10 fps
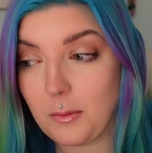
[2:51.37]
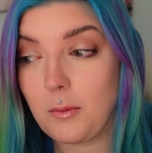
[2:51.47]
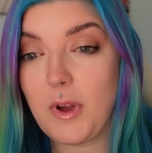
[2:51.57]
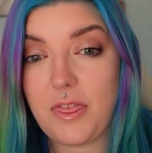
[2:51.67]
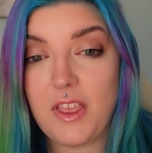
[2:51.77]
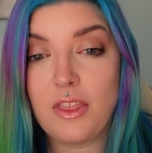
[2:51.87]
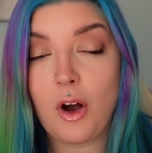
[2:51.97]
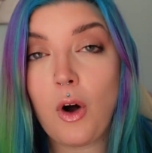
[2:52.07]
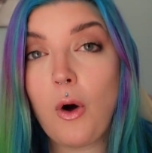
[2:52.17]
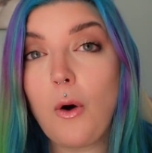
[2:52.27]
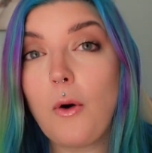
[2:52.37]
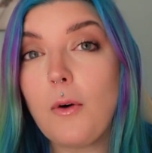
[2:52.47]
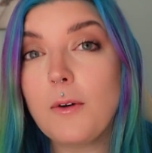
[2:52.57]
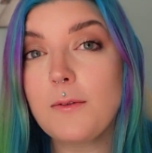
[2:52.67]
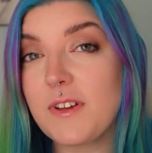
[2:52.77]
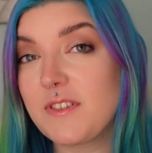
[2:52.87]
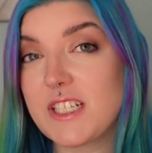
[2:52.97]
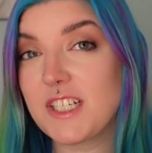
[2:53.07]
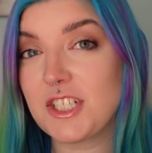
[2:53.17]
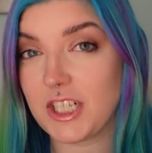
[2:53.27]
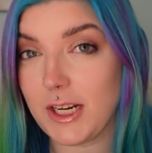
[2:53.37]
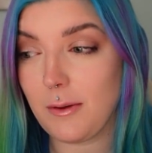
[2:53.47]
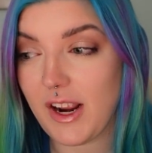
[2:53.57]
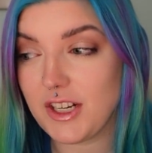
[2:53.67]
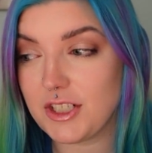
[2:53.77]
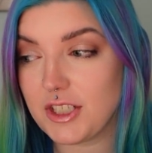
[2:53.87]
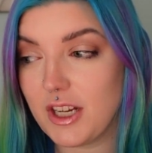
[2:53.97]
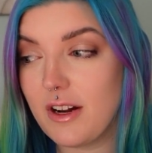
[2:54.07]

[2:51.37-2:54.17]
within the whole 15 shade range.